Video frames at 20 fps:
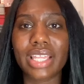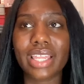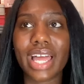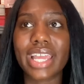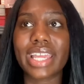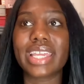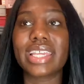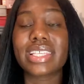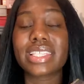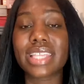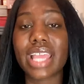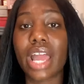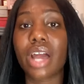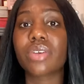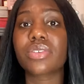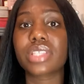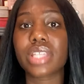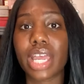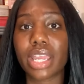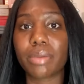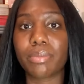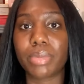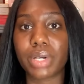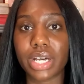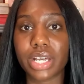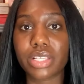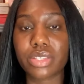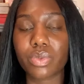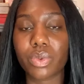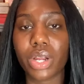Like, it sounds like
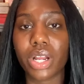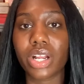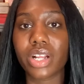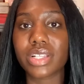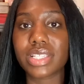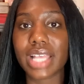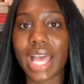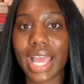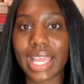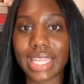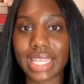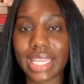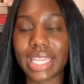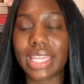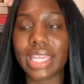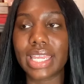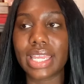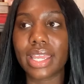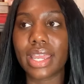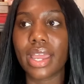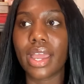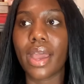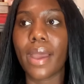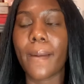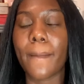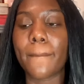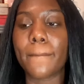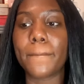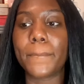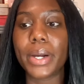buzzwords. I get it.
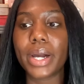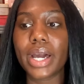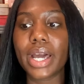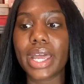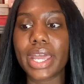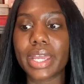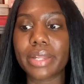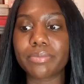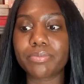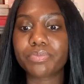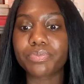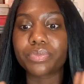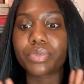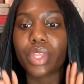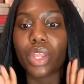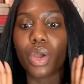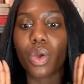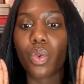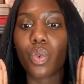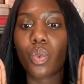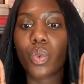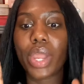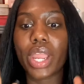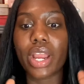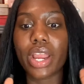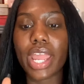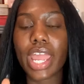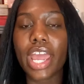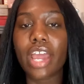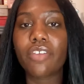But
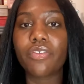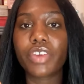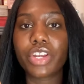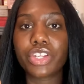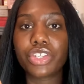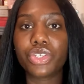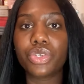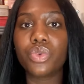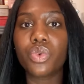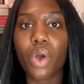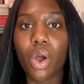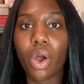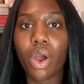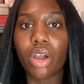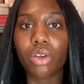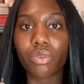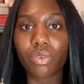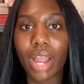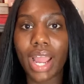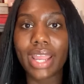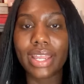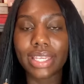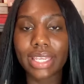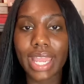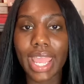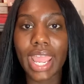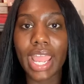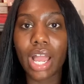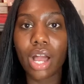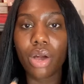wherever you are right
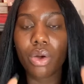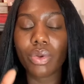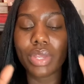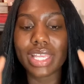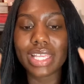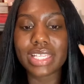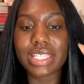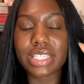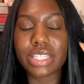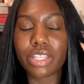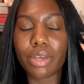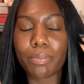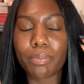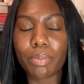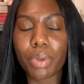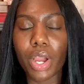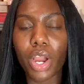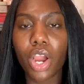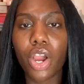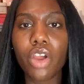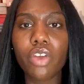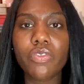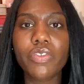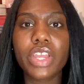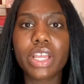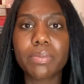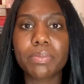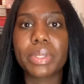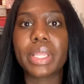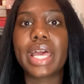now is the
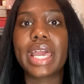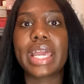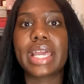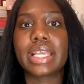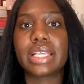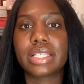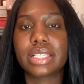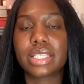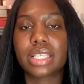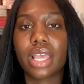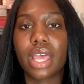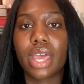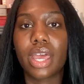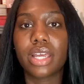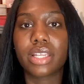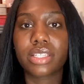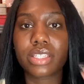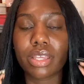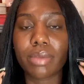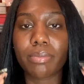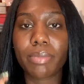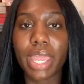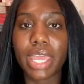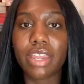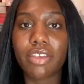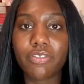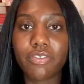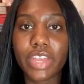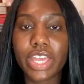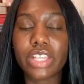perfect place to
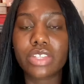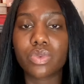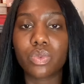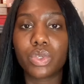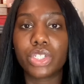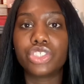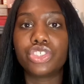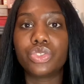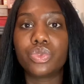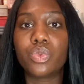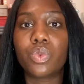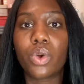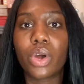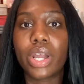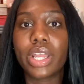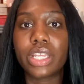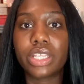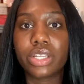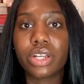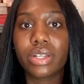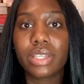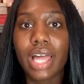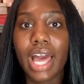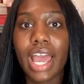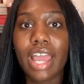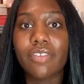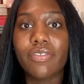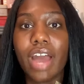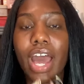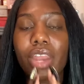manifest what you want in your
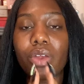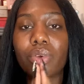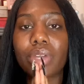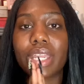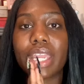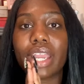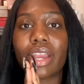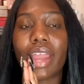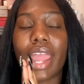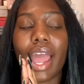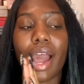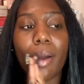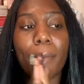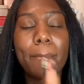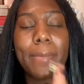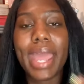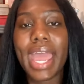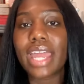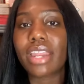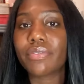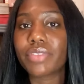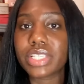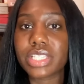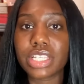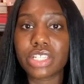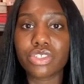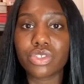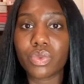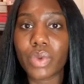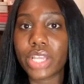life. I don't care how bad of a
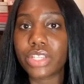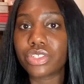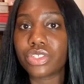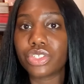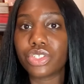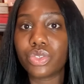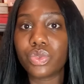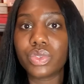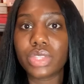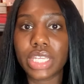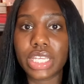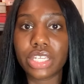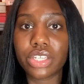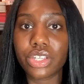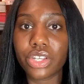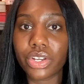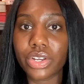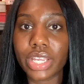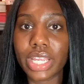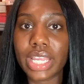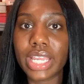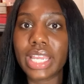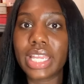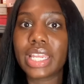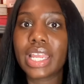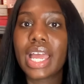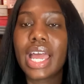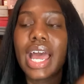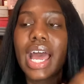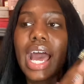situation you think you're in.